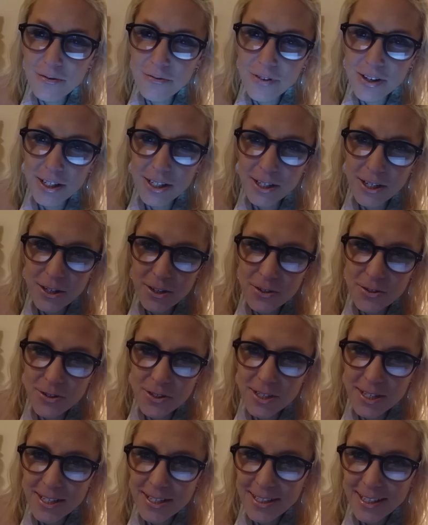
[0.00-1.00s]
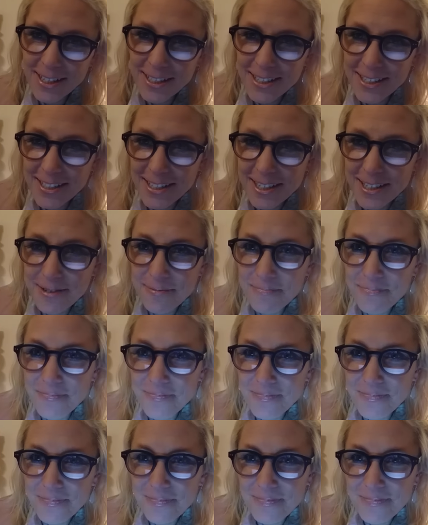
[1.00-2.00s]
videos, discussion,
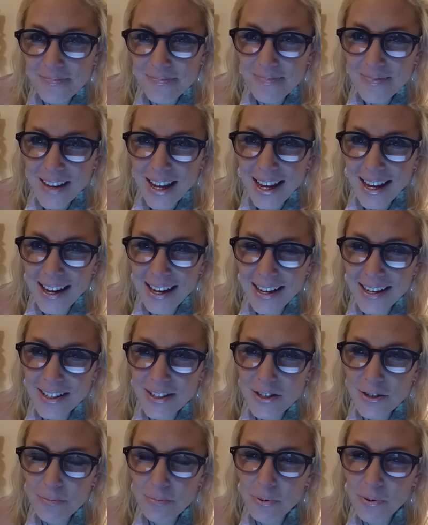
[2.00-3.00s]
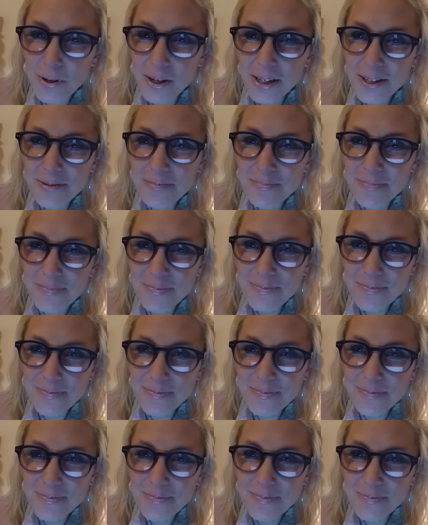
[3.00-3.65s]
and support.